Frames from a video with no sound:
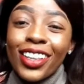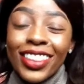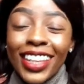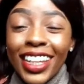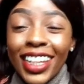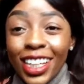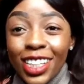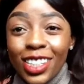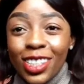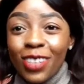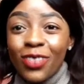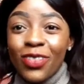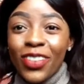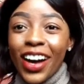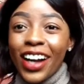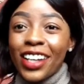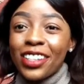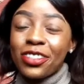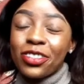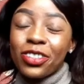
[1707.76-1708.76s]
So thank you
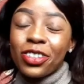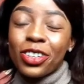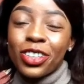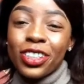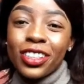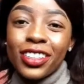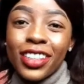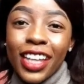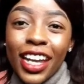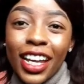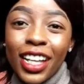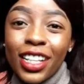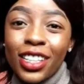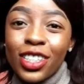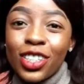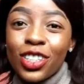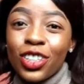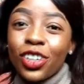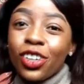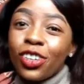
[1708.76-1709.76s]
so much for
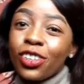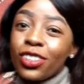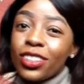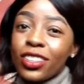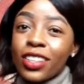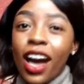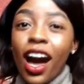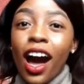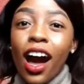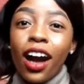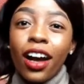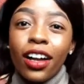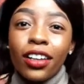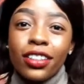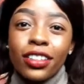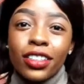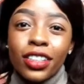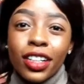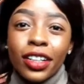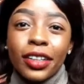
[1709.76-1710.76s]
staying tuned
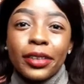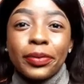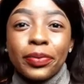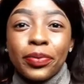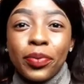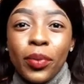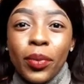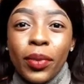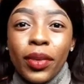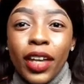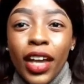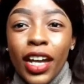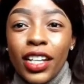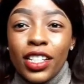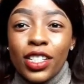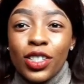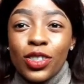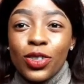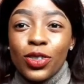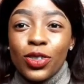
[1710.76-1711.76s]
and
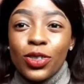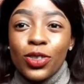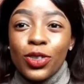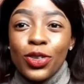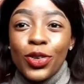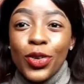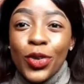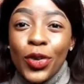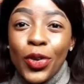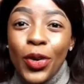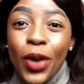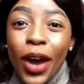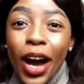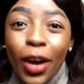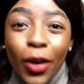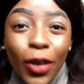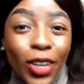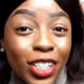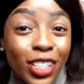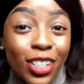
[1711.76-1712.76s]
getting to
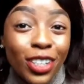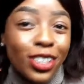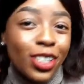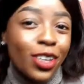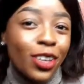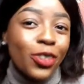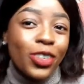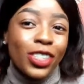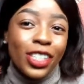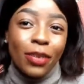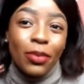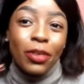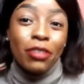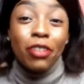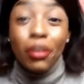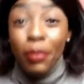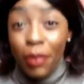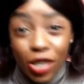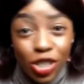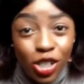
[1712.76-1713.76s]
know, acquainting yourself with
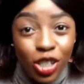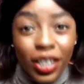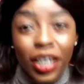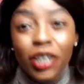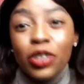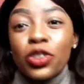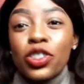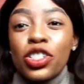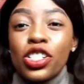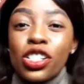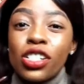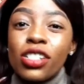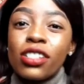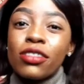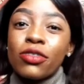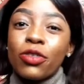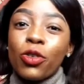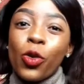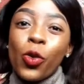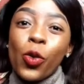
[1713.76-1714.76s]
some information that you
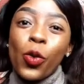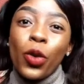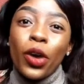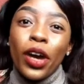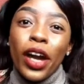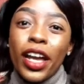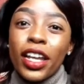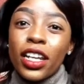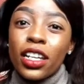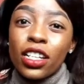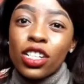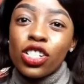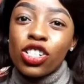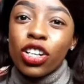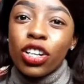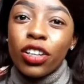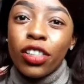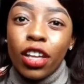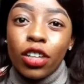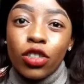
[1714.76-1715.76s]
need for any
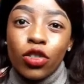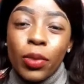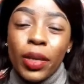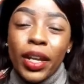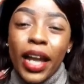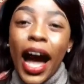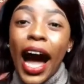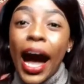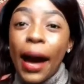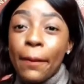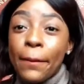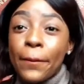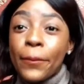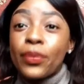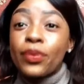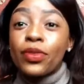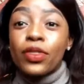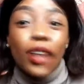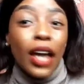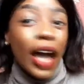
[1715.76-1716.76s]
injury that you may
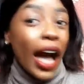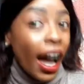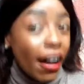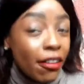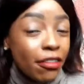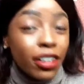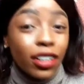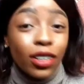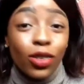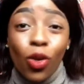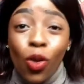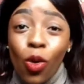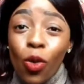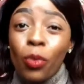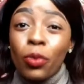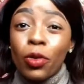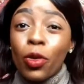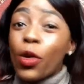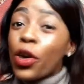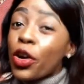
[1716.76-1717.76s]
have at
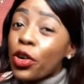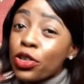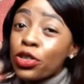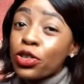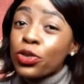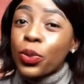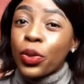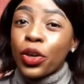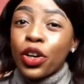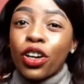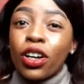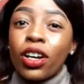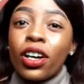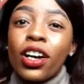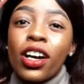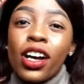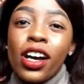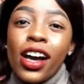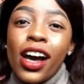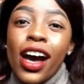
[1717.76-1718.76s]
home or elsewhere.